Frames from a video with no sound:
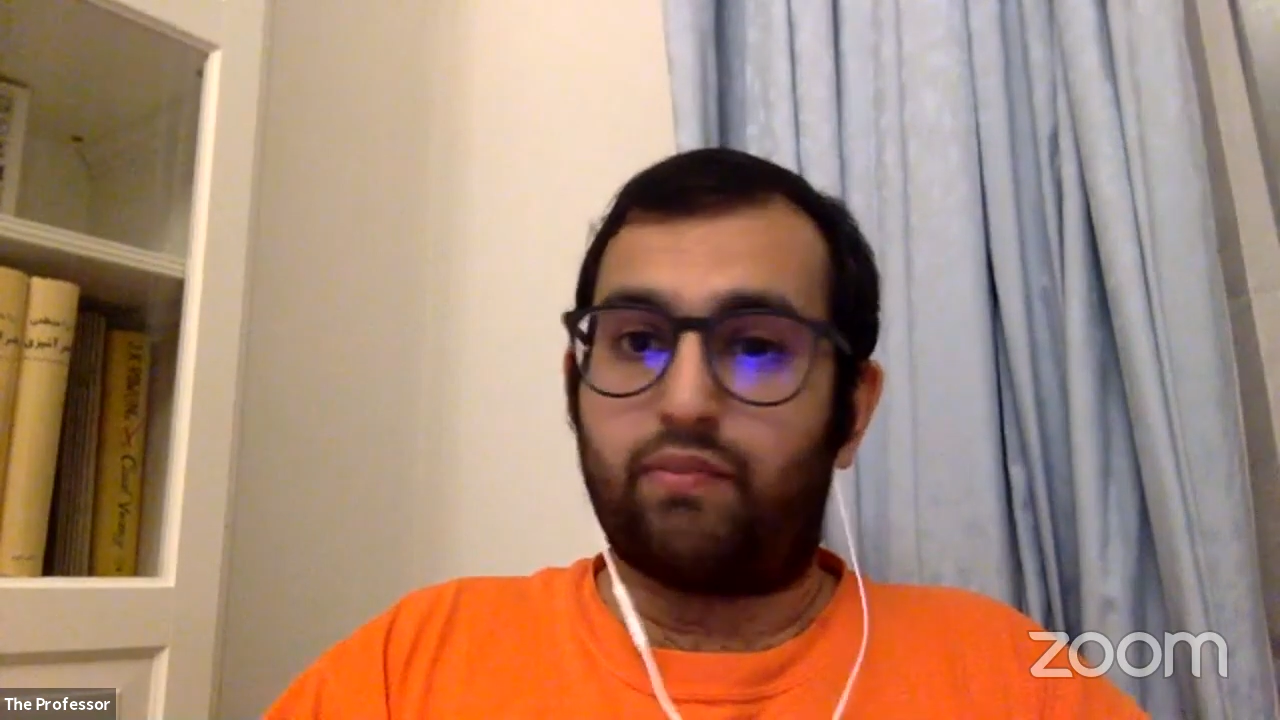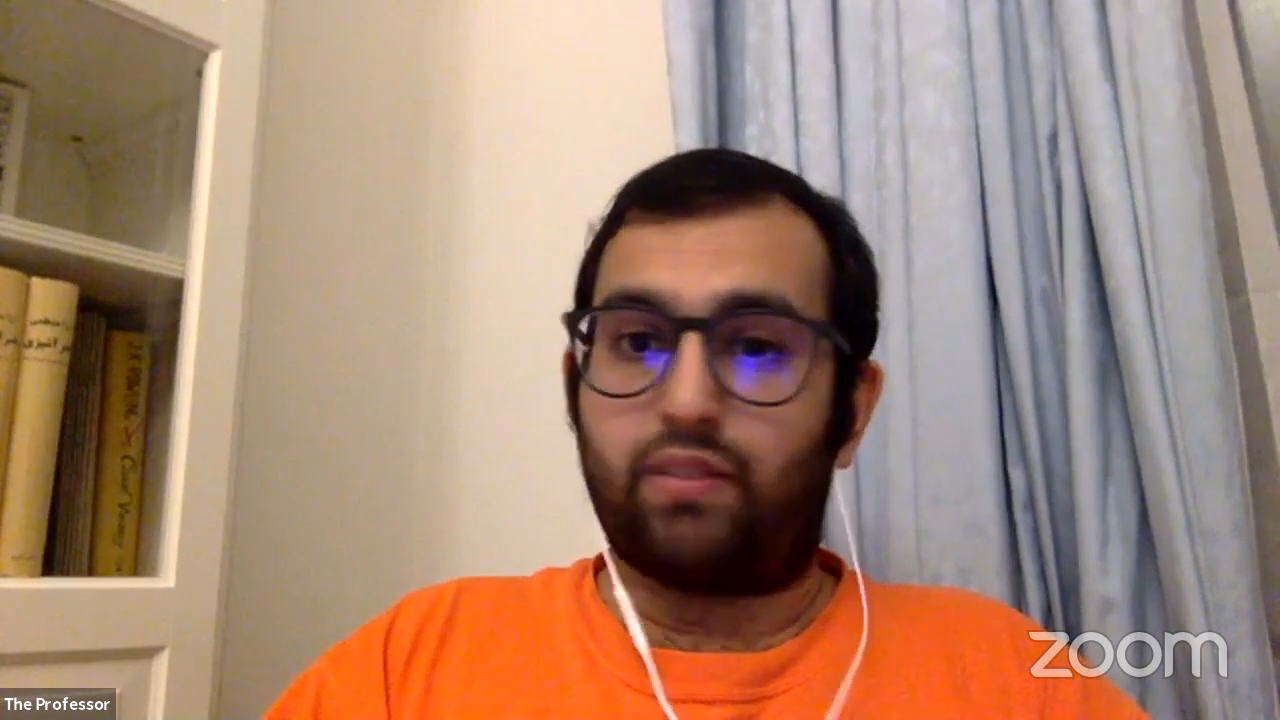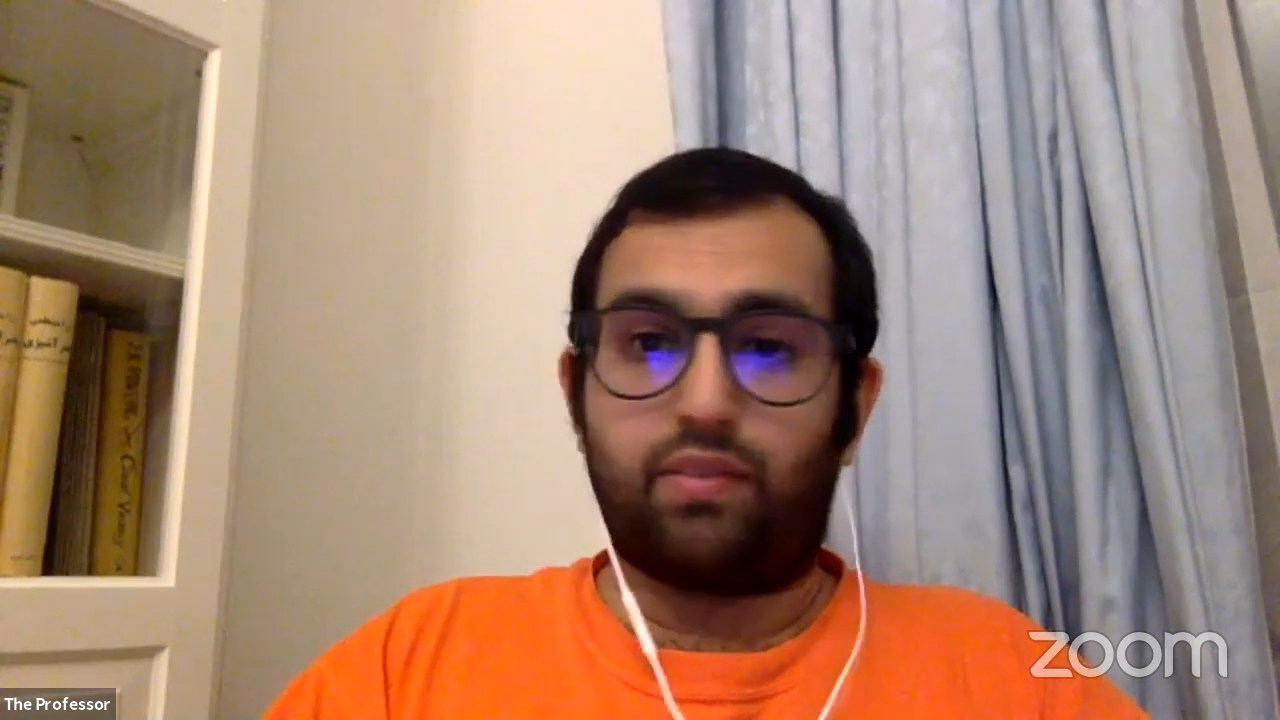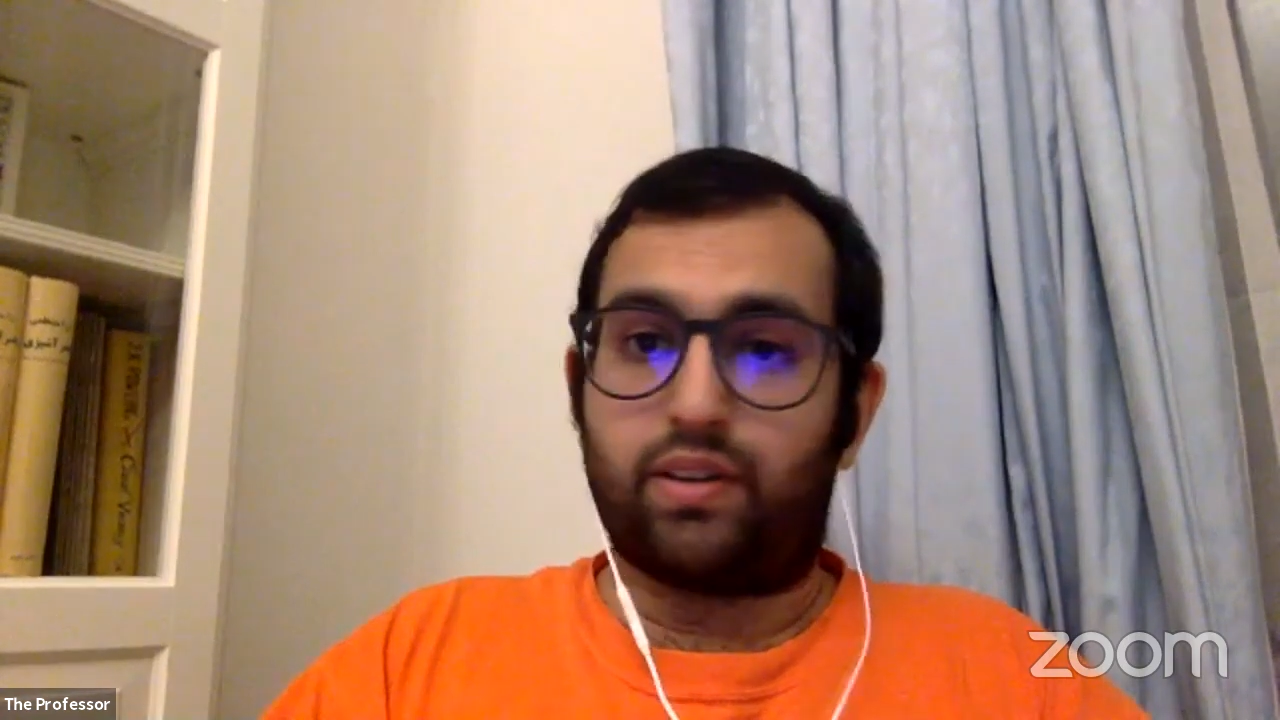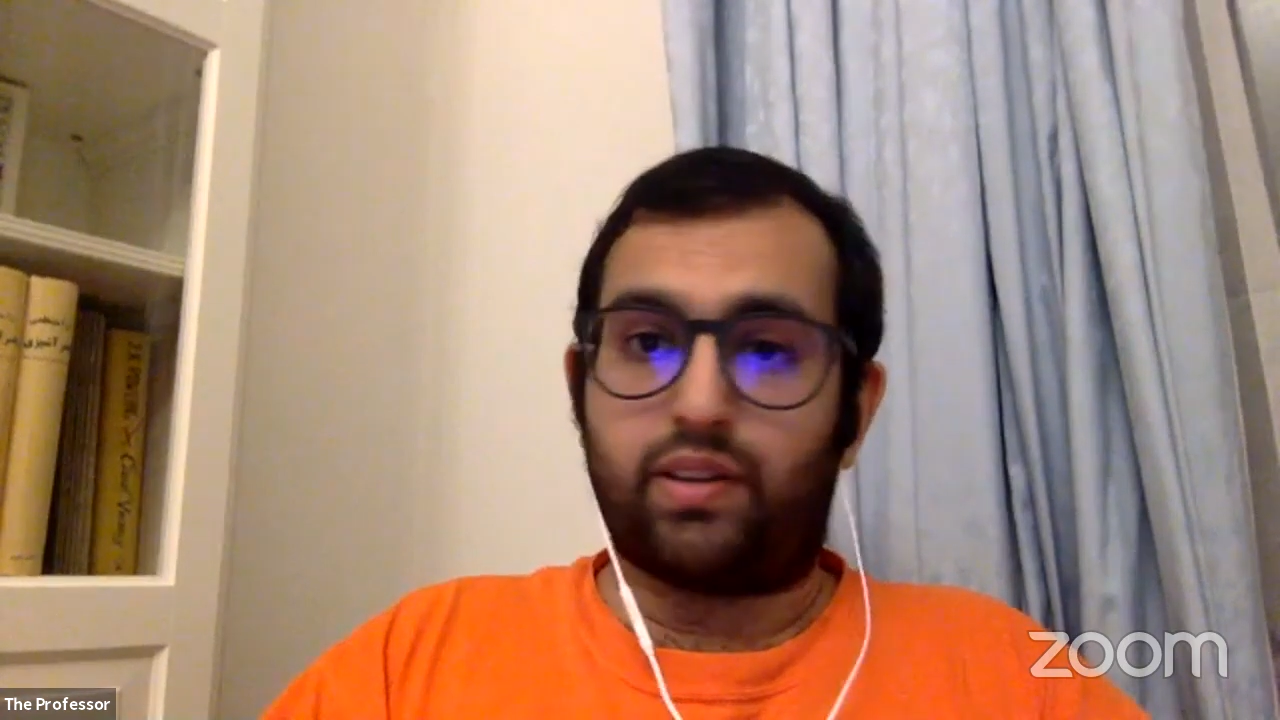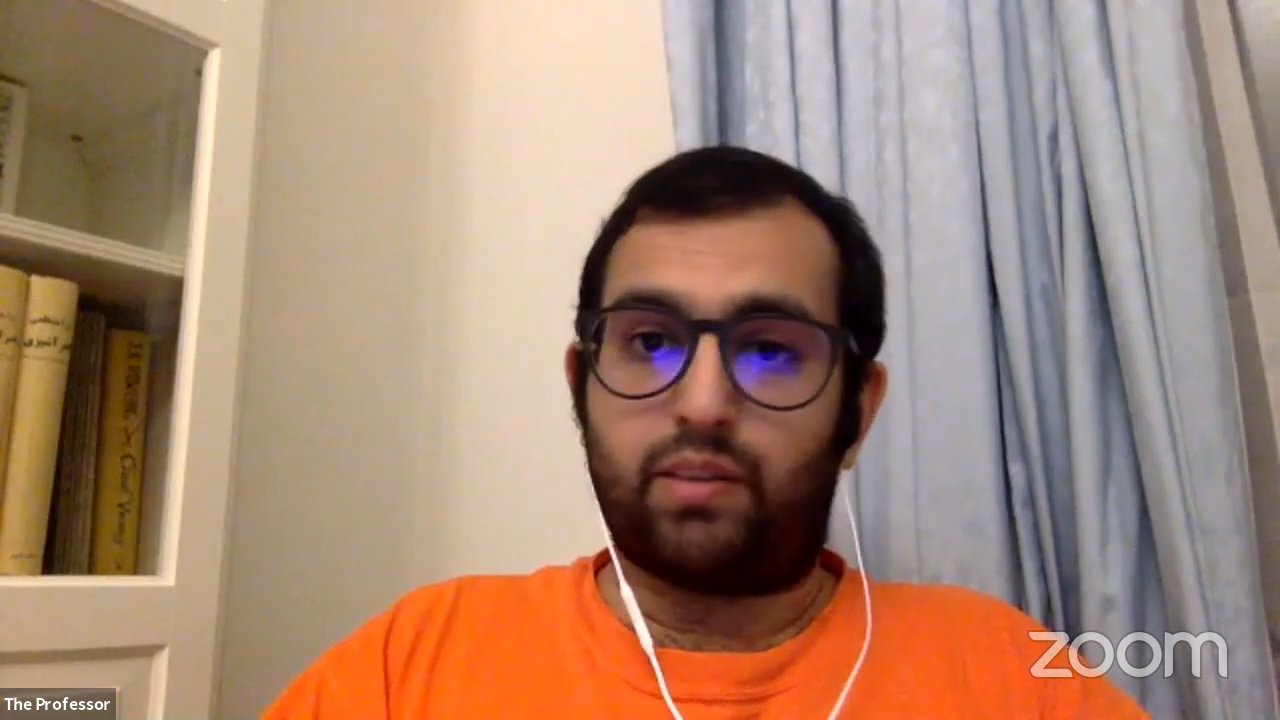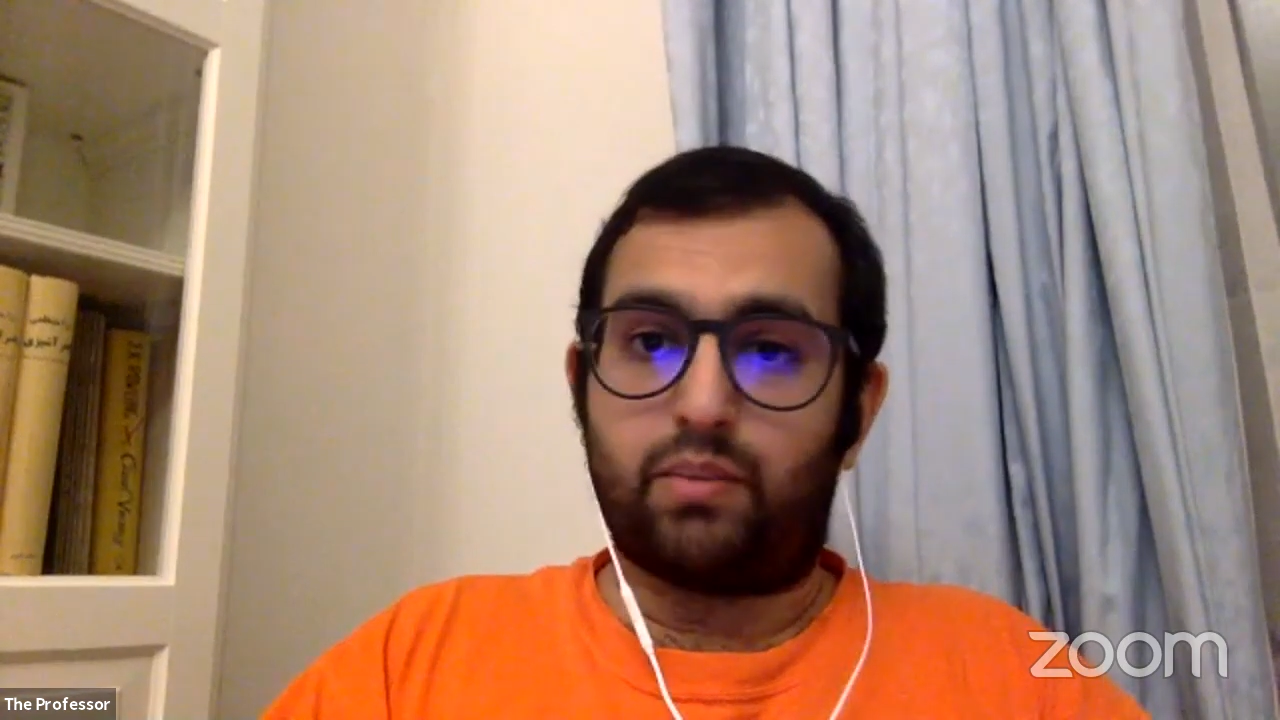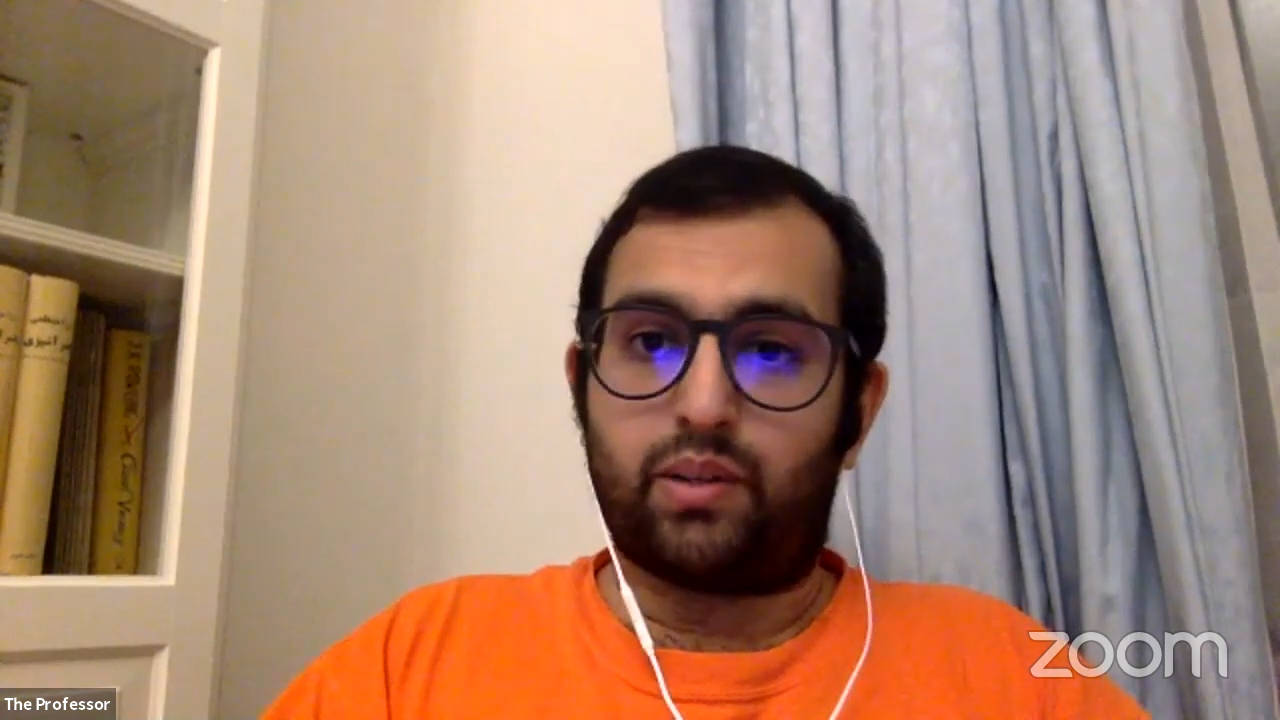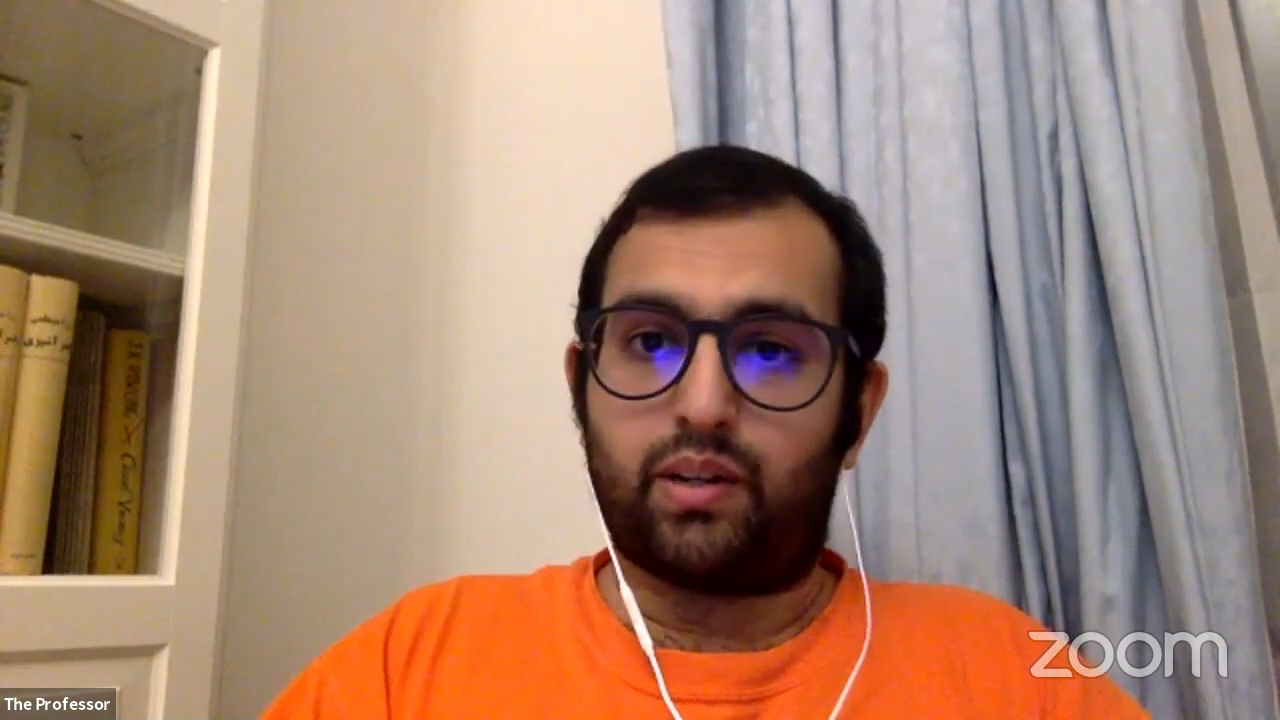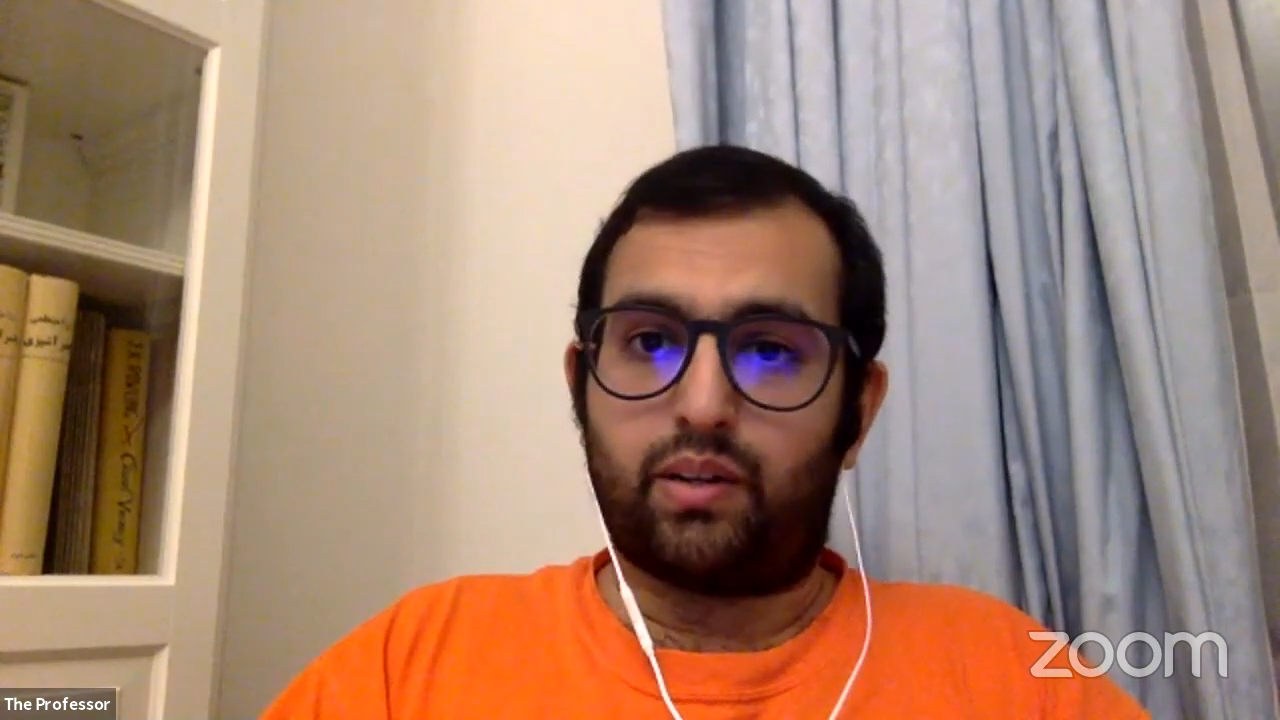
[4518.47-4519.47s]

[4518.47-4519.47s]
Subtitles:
never heard of that book,